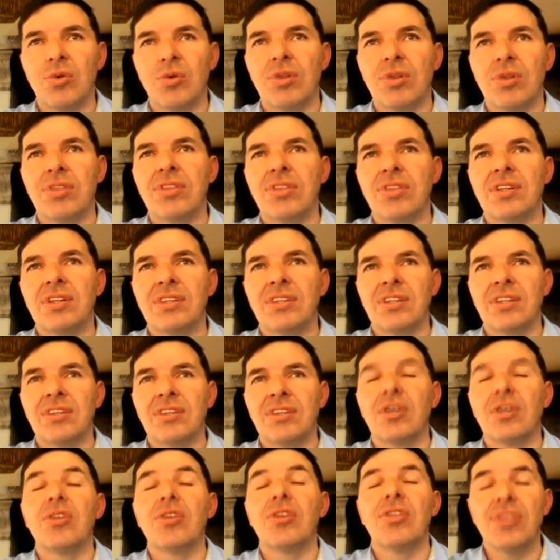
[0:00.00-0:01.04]
or the 30th,
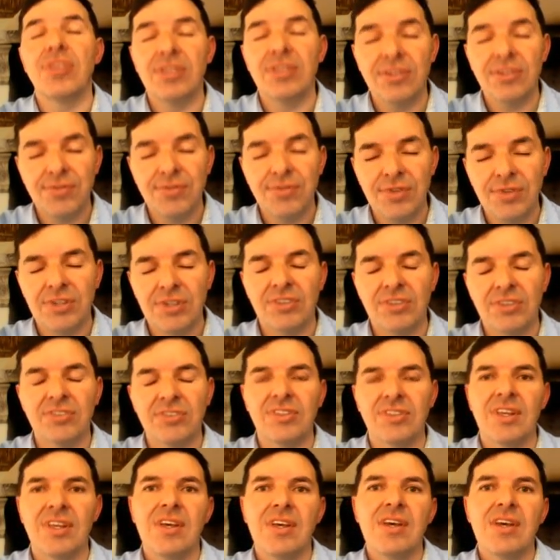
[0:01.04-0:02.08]
no, the 31st,